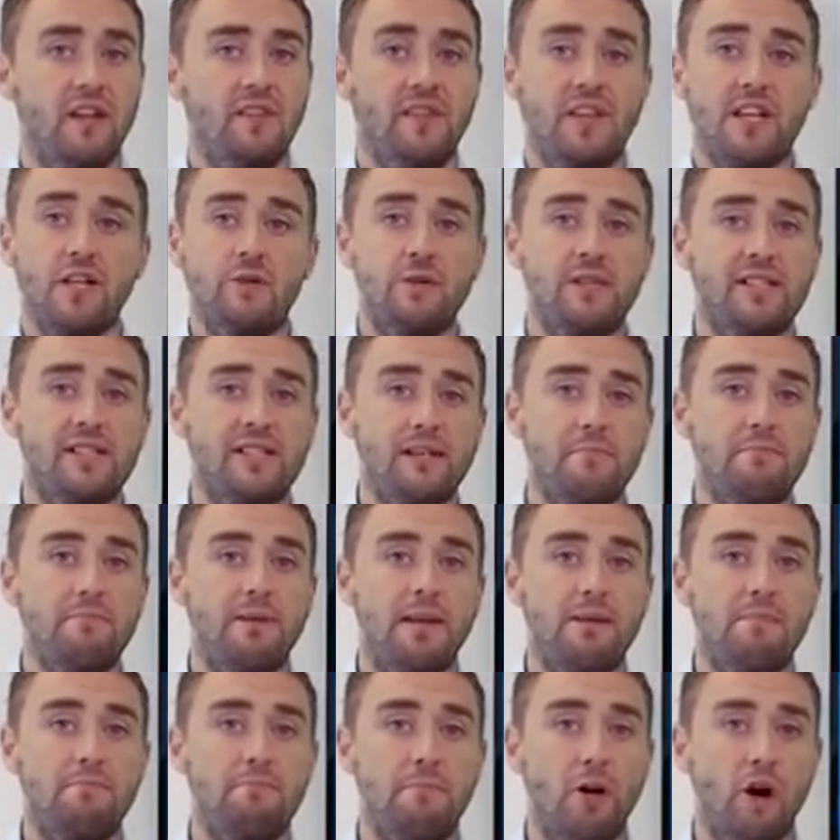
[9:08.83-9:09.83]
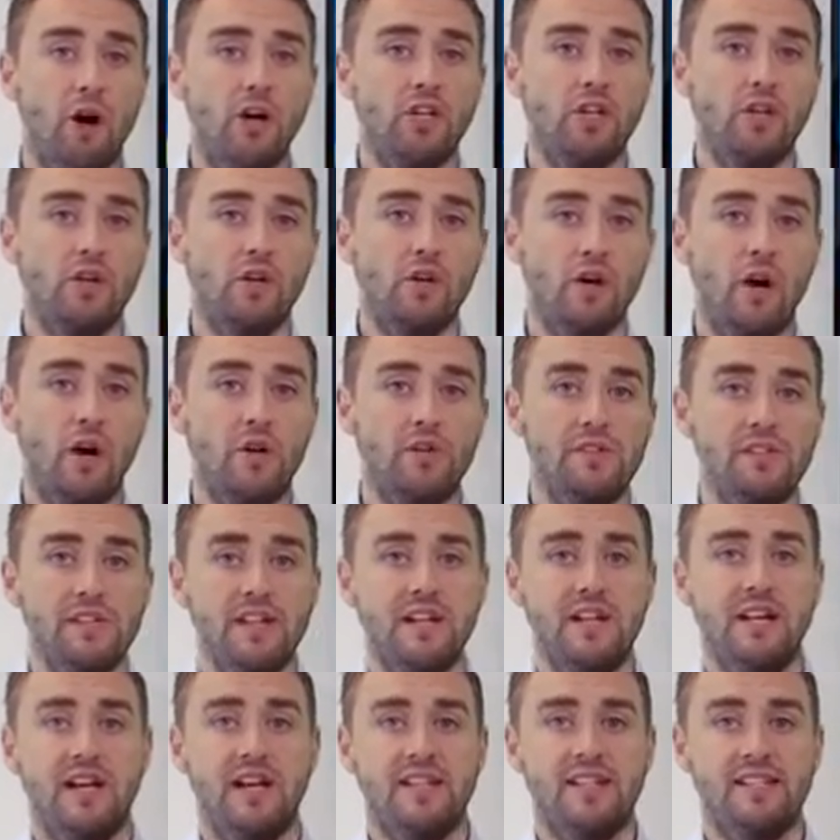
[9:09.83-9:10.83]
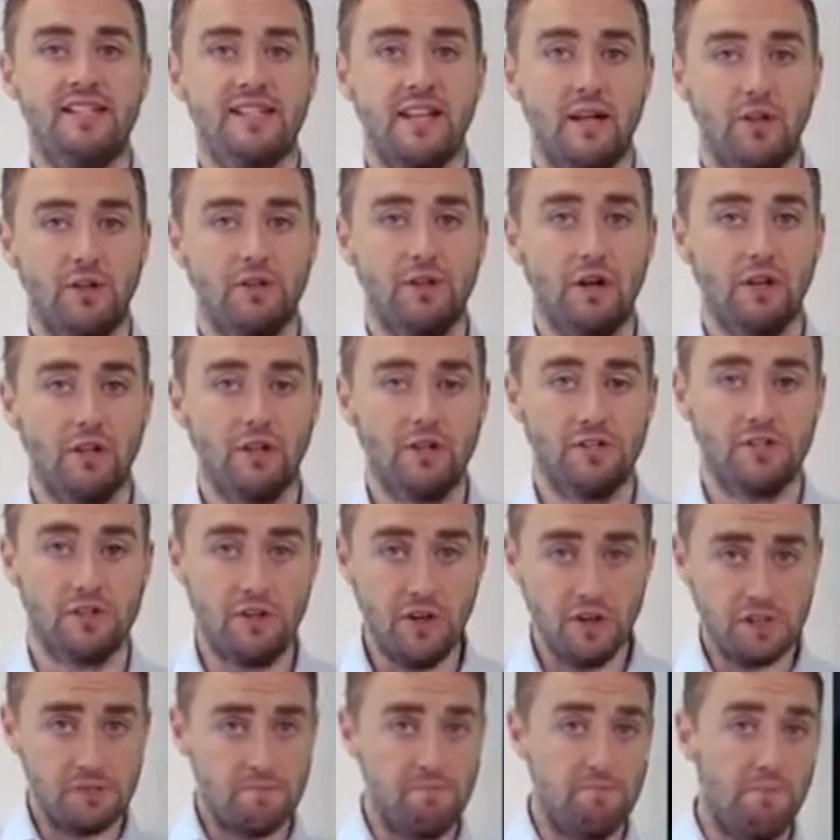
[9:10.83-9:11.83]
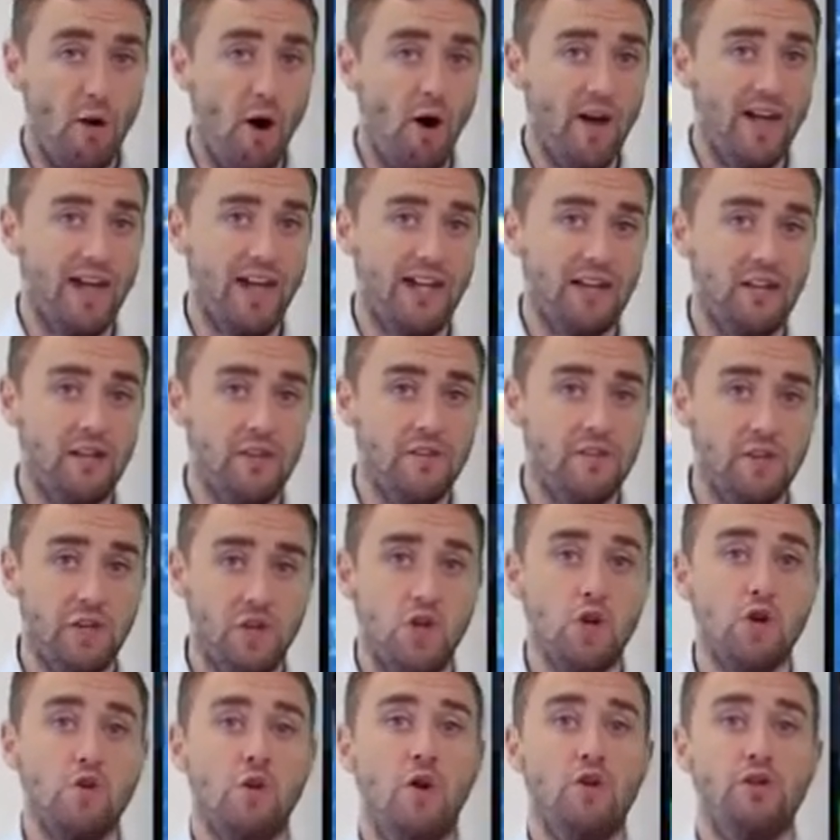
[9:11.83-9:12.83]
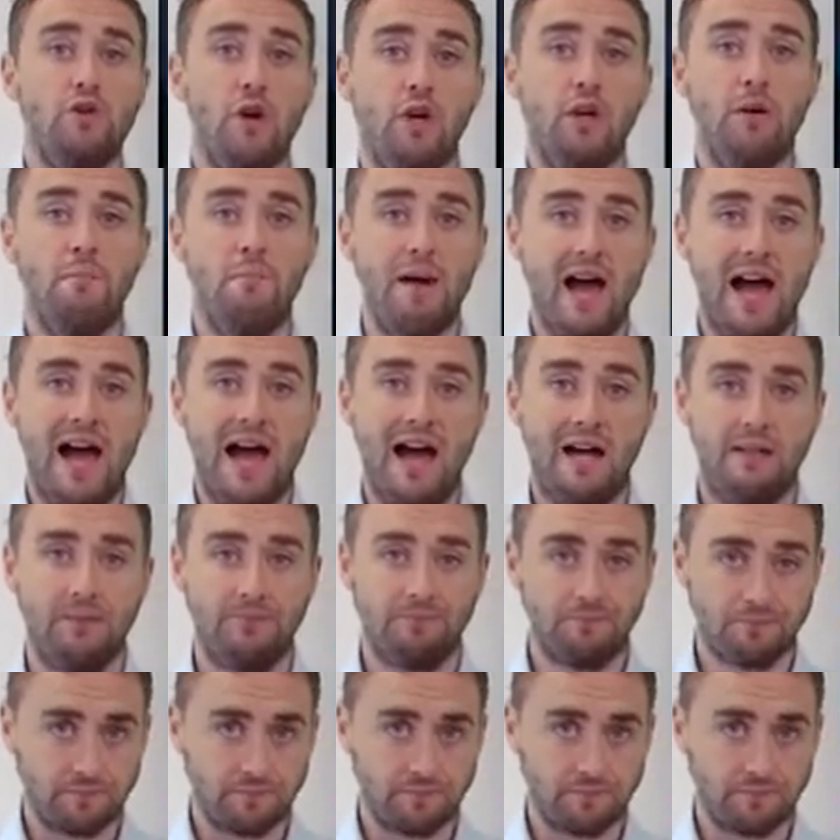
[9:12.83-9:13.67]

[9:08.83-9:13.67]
then you would simply buy euros and sell dollars, thus buying the euro-dollar pair.